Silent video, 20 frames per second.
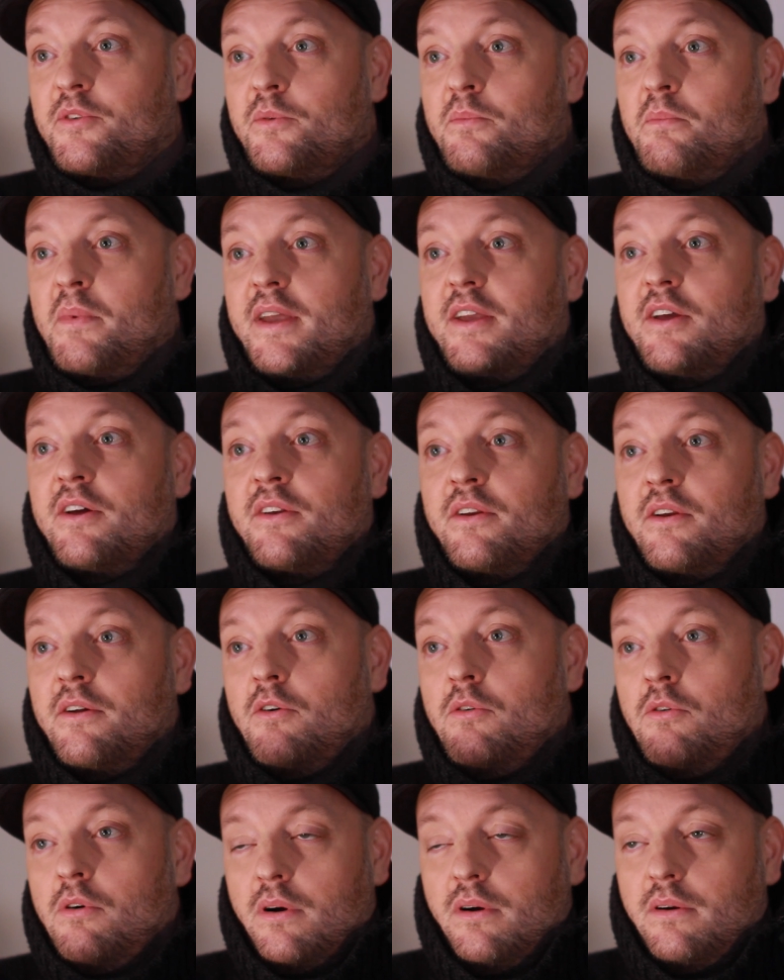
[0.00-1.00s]
make an
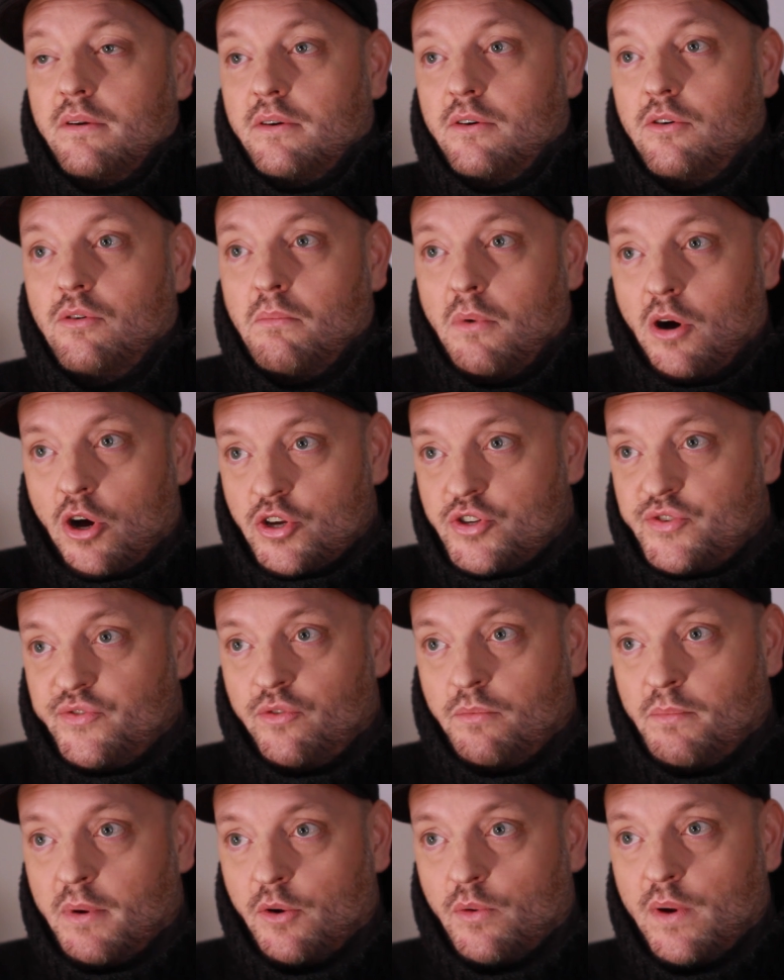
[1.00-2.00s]
homage
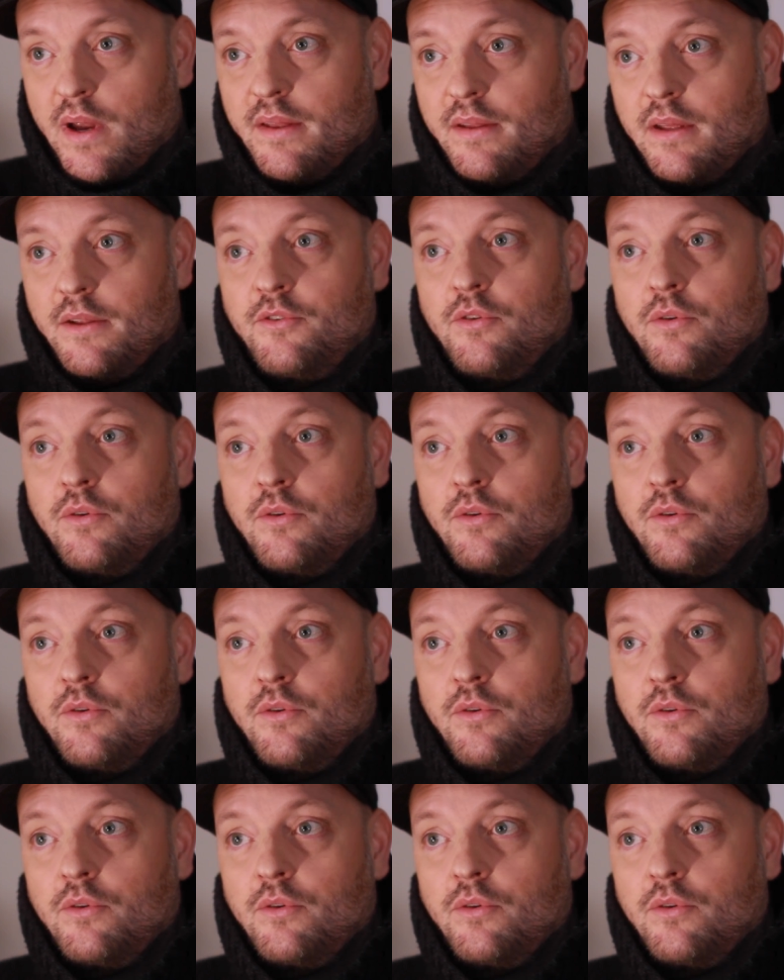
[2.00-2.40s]
for my granddad,